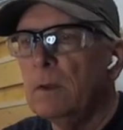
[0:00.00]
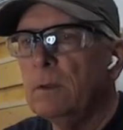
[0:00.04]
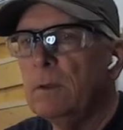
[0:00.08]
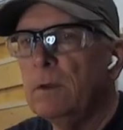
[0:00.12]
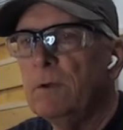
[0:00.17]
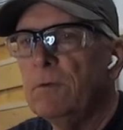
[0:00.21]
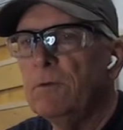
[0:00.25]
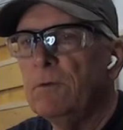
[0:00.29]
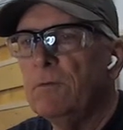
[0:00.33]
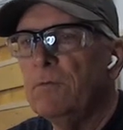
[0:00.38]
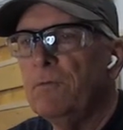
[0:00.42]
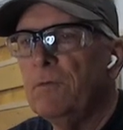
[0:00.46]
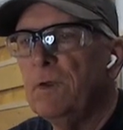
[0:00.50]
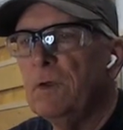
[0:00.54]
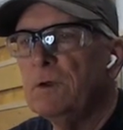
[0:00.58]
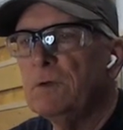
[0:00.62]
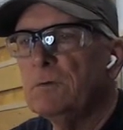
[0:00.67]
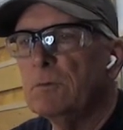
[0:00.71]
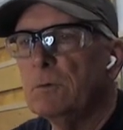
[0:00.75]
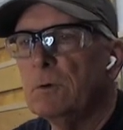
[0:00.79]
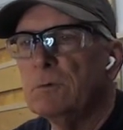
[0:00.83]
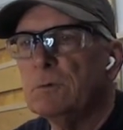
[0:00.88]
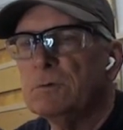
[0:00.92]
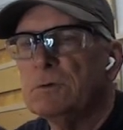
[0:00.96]
there's a
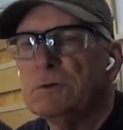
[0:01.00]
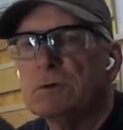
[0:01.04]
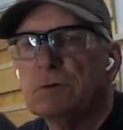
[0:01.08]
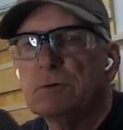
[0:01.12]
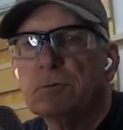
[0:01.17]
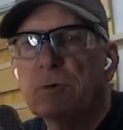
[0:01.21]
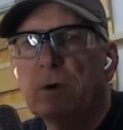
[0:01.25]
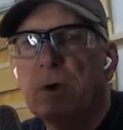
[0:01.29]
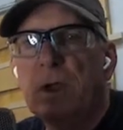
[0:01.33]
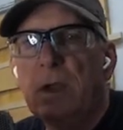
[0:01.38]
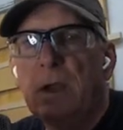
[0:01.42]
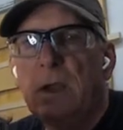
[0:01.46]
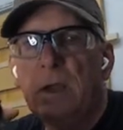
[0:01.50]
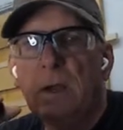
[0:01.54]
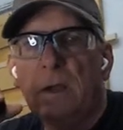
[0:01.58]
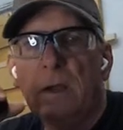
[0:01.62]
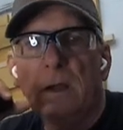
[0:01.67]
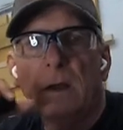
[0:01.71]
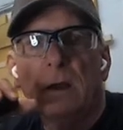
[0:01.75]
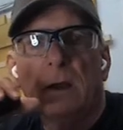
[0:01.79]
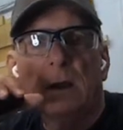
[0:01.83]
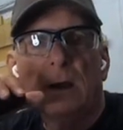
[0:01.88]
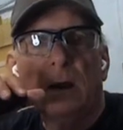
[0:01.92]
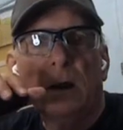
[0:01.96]
visual
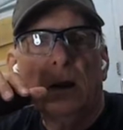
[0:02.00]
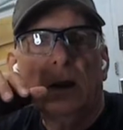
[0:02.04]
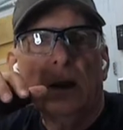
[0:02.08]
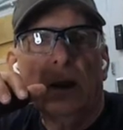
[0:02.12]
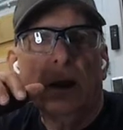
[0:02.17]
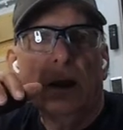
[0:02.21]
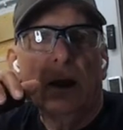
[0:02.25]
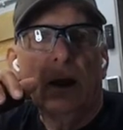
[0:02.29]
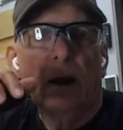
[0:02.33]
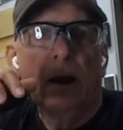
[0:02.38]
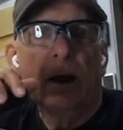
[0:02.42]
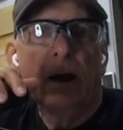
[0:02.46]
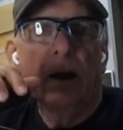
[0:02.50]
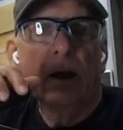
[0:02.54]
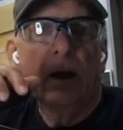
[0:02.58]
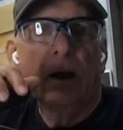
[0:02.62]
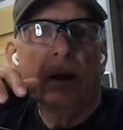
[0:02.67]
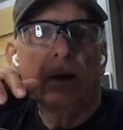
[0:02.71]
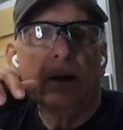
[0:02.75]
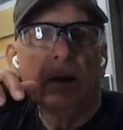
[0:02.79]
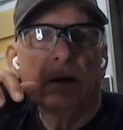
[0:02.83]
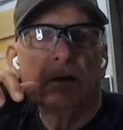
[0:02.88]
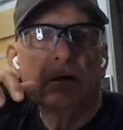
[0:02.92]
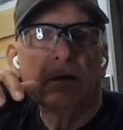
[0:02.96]
screen
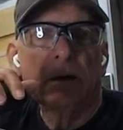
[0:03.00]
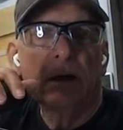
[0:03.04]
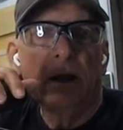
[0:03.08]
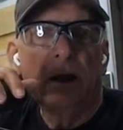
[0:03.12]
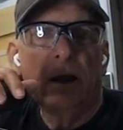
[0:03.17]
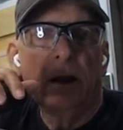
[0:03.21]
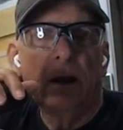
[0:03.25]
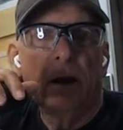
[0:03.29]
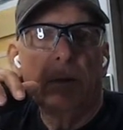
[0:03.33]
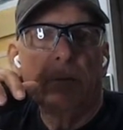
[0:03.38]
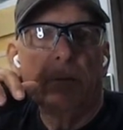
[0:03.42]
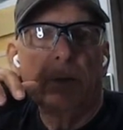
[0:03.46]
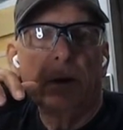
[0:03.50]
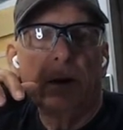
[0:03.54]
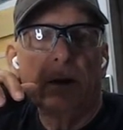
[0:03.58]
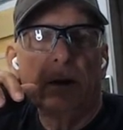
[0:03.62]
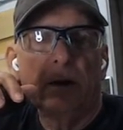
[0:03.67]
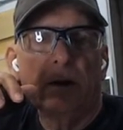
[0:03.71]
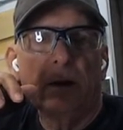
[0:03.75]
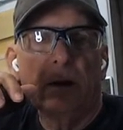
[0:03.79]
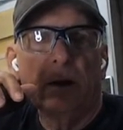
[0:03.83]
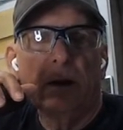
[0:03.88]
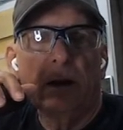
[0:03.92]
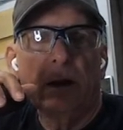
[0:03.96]
that's lit up, an
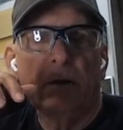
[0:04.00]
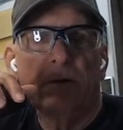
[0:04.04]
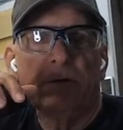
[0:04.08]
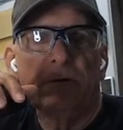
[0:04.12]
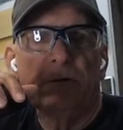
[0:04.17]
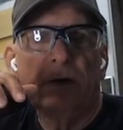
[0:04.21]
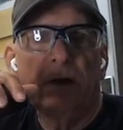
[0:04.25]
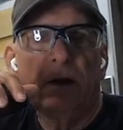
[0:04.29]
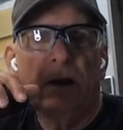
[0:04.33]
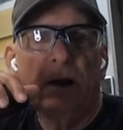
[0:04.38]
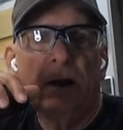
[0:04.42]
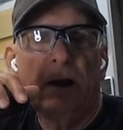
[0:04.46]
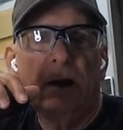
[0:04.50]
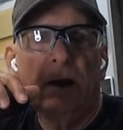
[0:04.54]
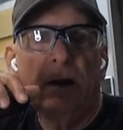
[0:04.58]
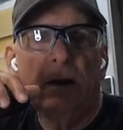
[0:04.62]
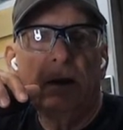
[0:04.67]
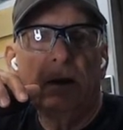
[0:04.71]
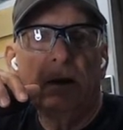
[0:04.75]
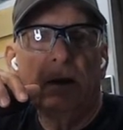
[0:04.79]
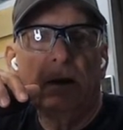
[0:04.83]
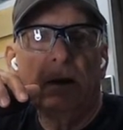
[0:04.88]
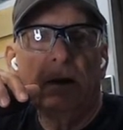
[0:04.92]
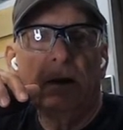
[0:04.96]

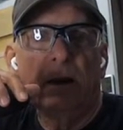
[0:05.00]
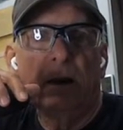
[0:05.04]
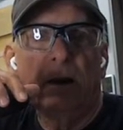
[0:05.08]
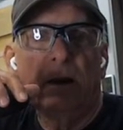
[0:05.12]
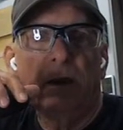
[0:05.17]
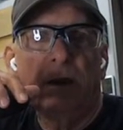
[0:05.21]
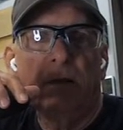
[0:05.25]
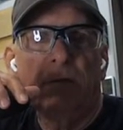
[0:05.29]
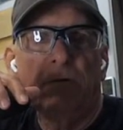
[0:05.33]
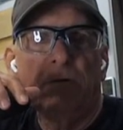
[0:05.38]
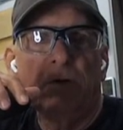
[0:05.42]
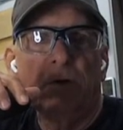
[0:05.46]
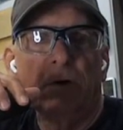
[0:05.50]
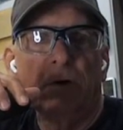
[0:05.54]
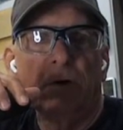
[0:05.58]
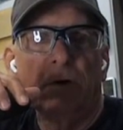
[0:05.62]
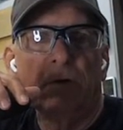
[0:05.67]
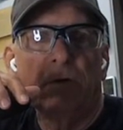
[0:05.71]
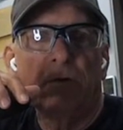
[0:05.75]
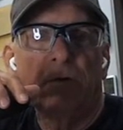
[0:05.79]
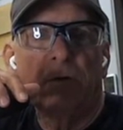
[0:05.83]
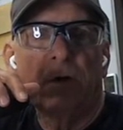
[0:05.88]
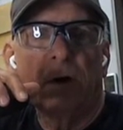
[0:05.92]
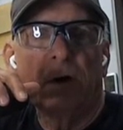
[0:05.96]
LCD that gives you
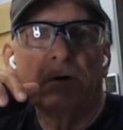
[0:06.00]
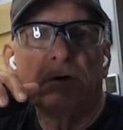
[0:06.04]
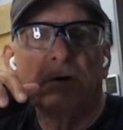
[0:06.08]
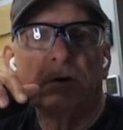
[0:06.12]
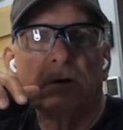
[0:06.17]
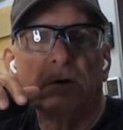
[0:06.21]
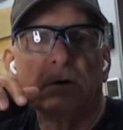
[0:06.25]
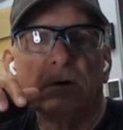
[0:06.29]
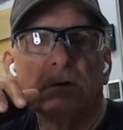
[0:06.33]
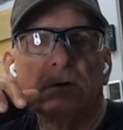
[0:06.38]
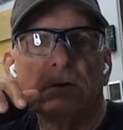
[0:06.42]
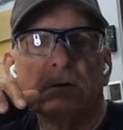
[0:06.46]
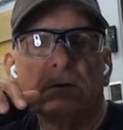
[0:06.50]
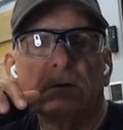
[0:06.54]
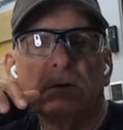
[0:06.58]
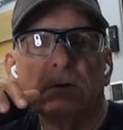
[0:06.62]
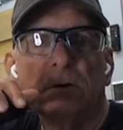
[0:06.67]
instructions